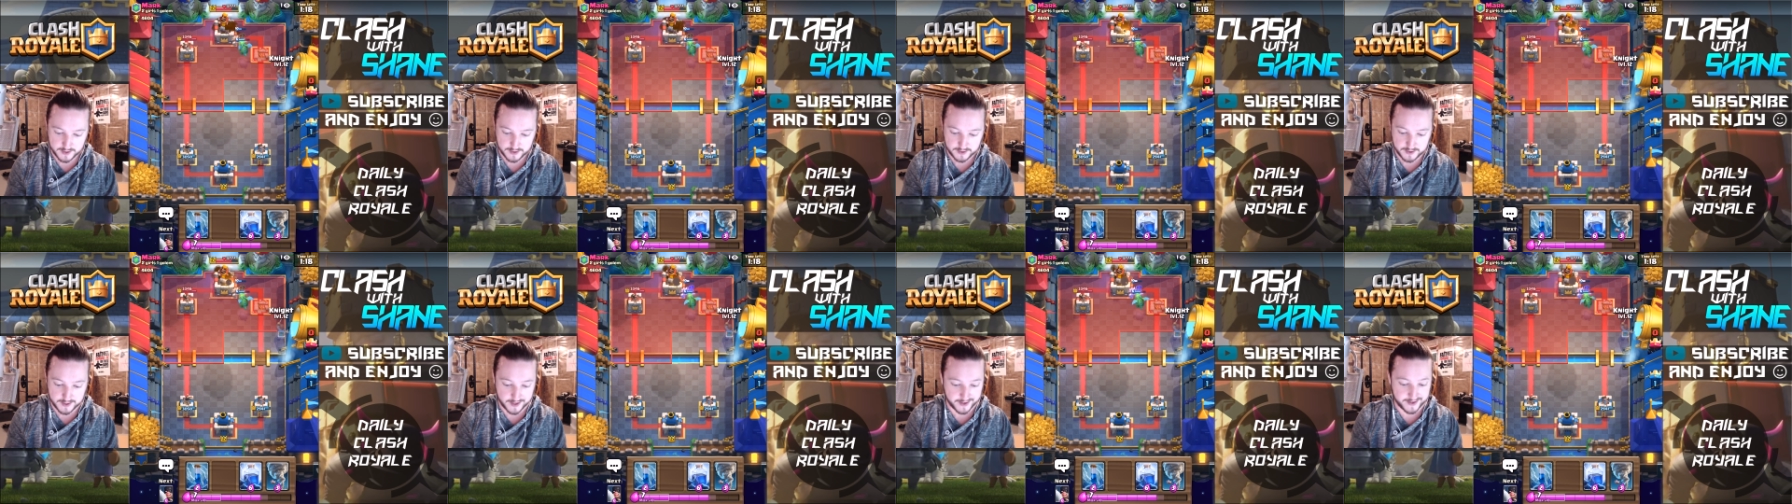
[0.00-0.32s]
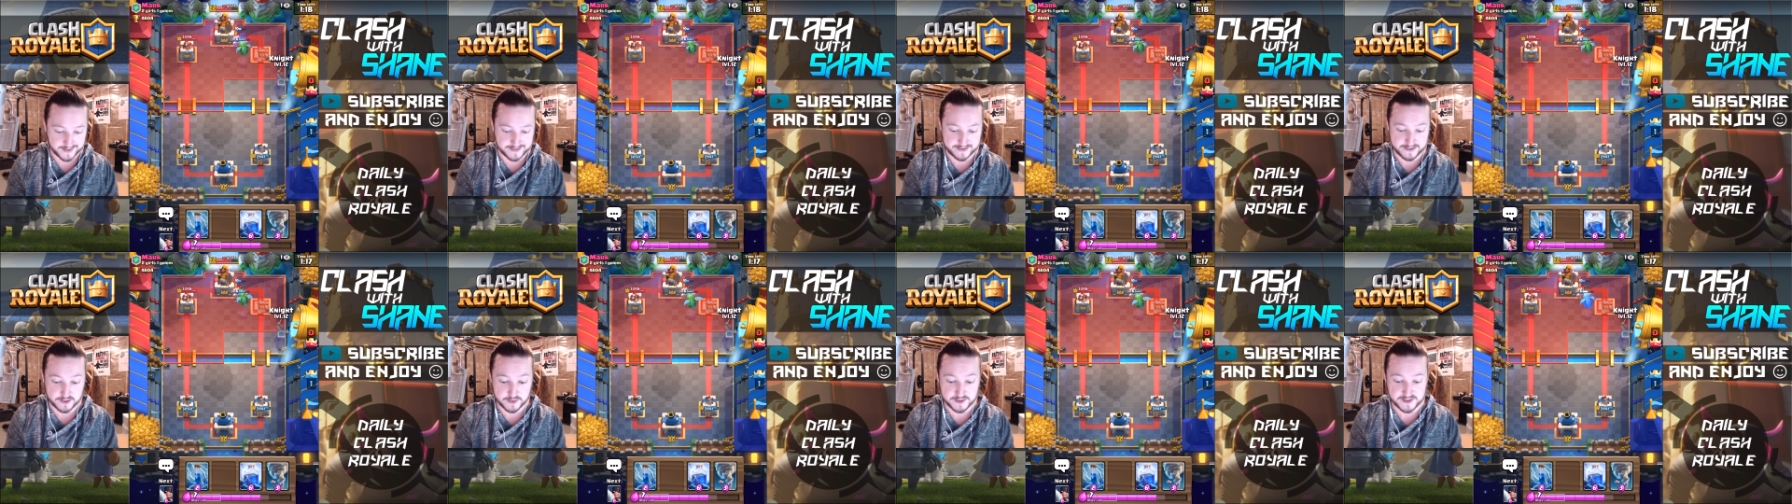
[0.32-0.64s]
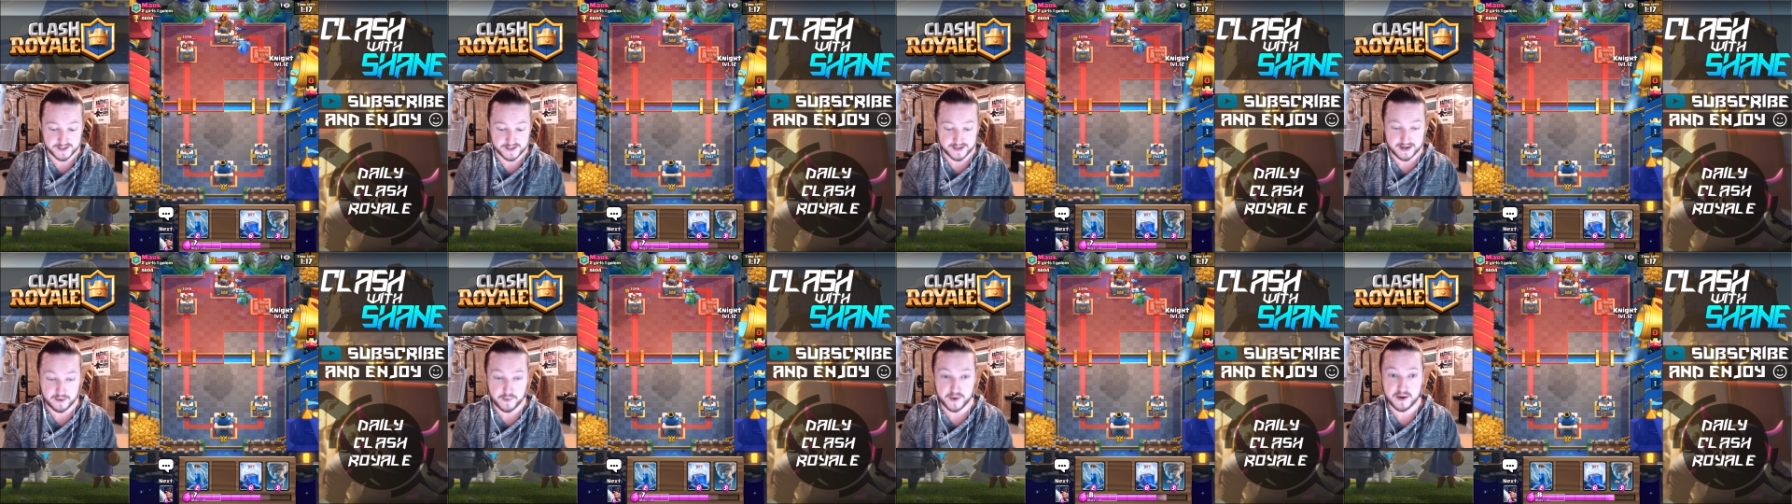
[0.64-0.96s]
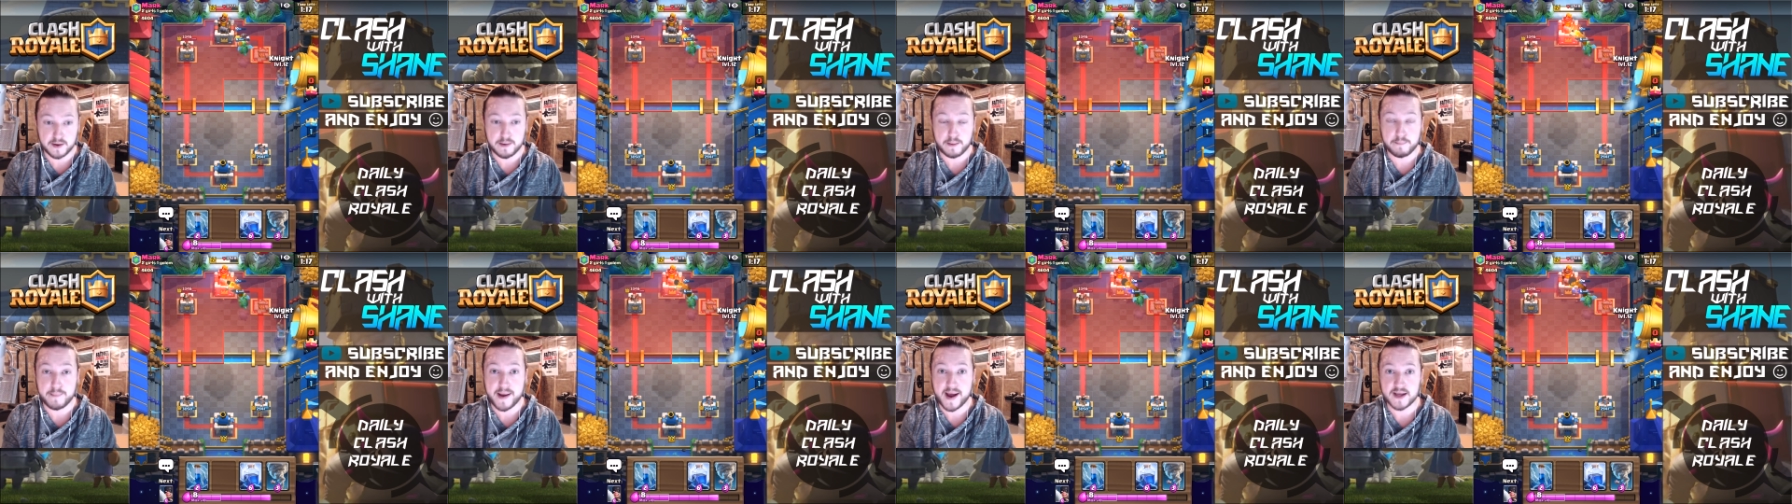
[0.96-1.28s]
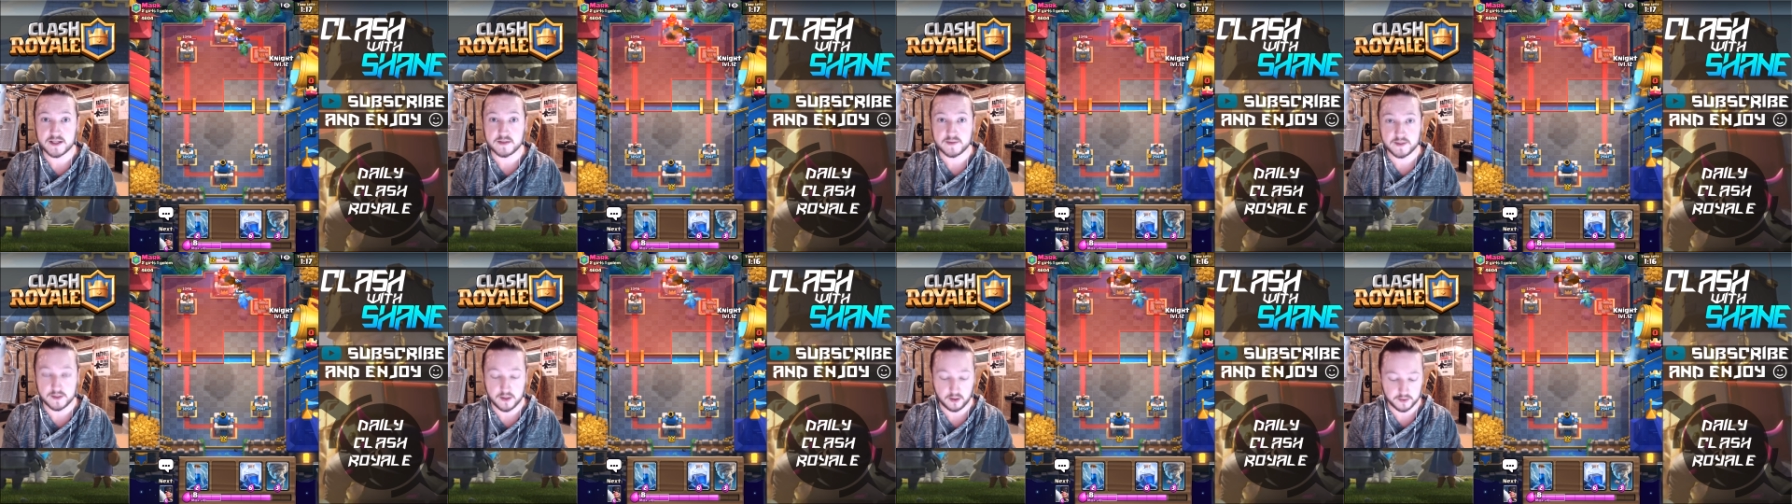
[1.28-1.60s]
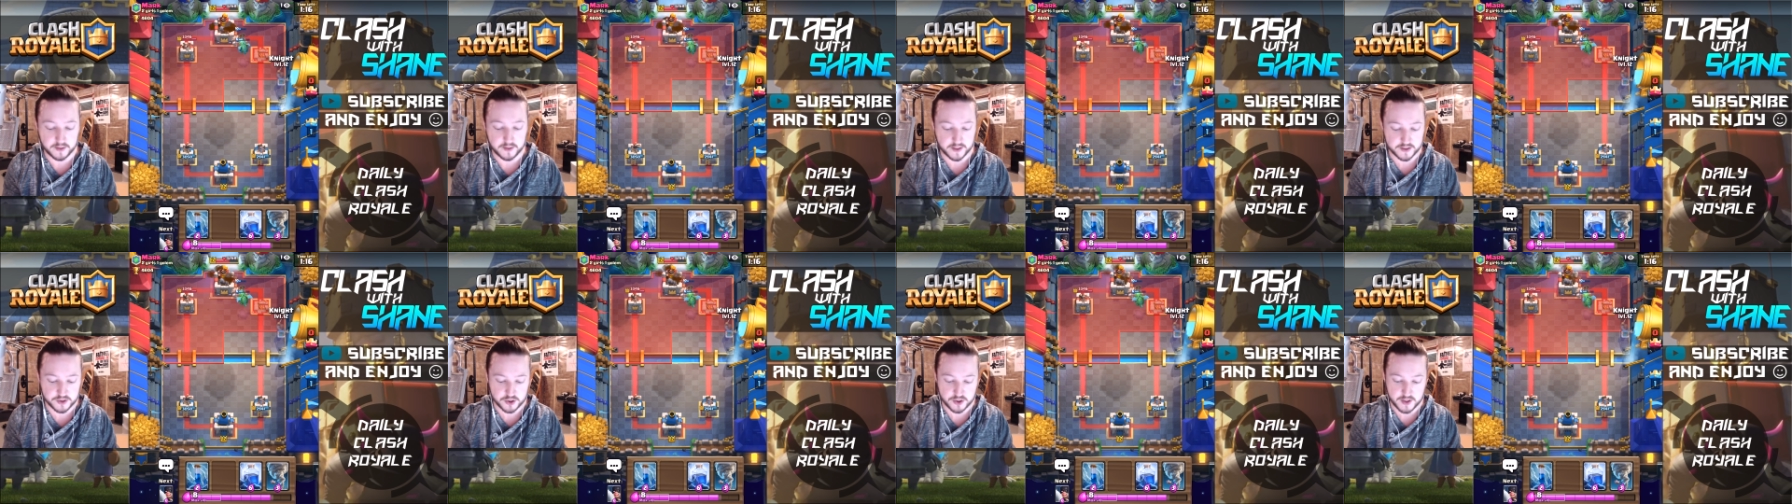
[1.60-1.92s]
Yeah, guys, as I was saying, I went on a massive tilt
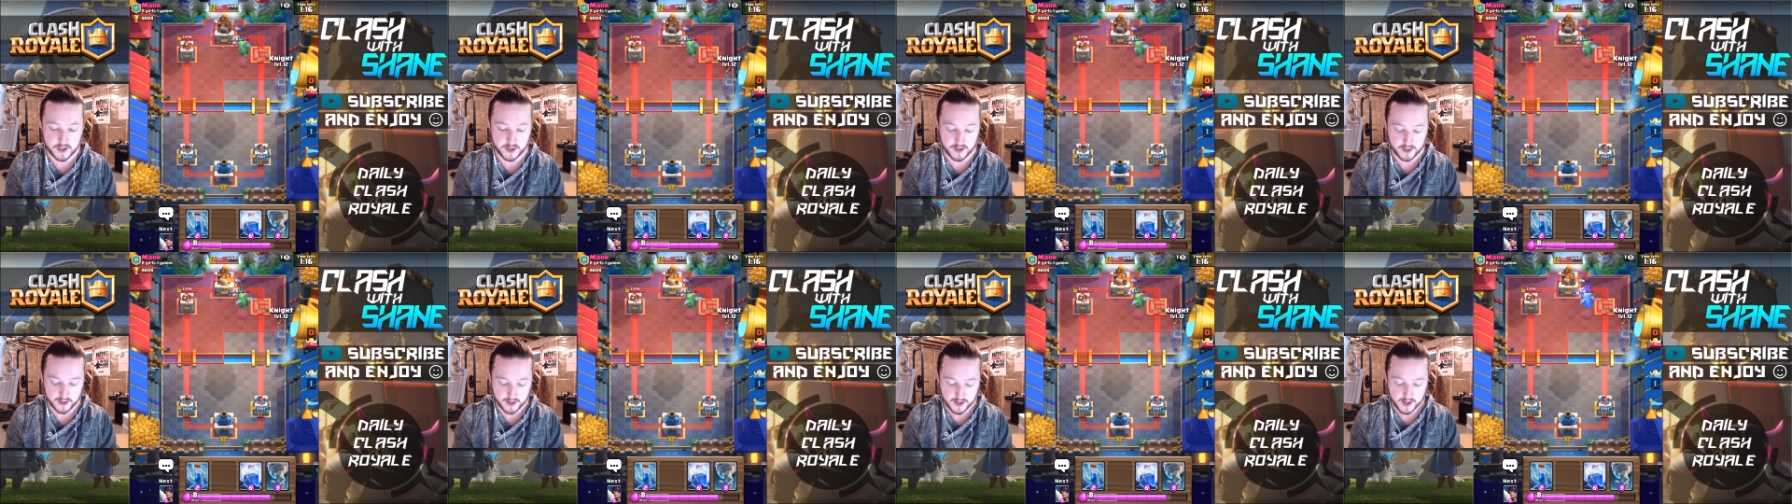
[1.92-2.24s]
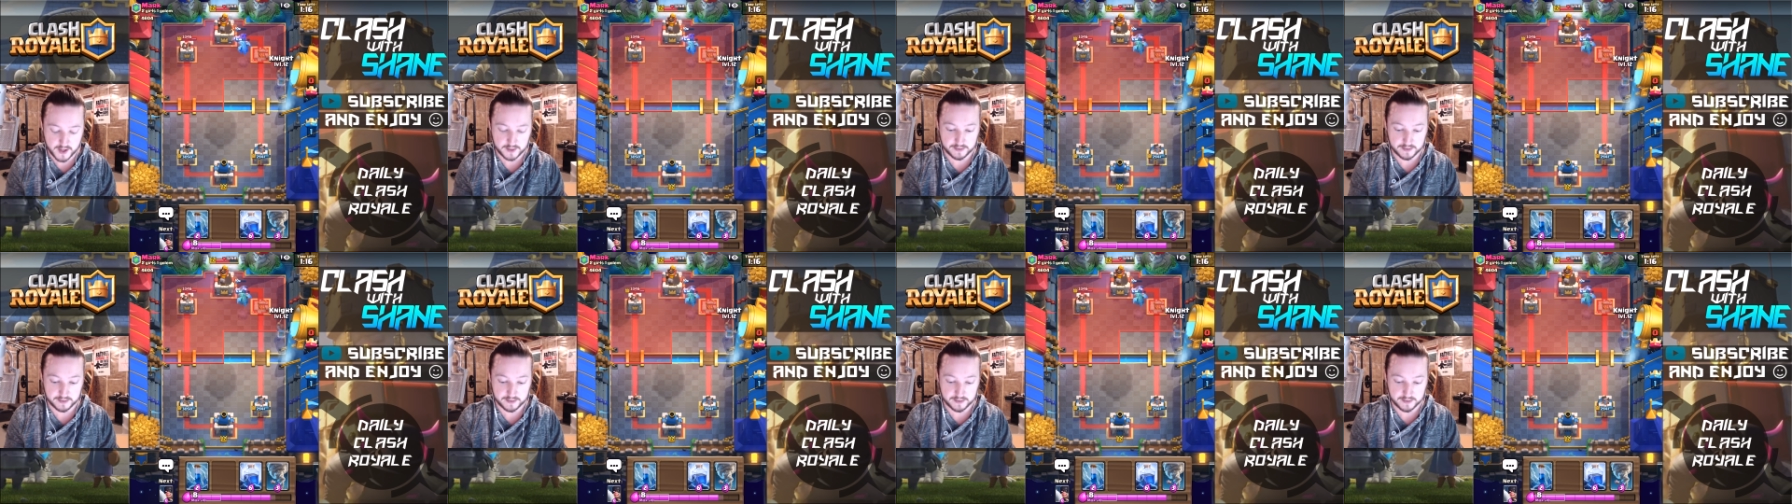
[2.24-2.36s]
yesterday.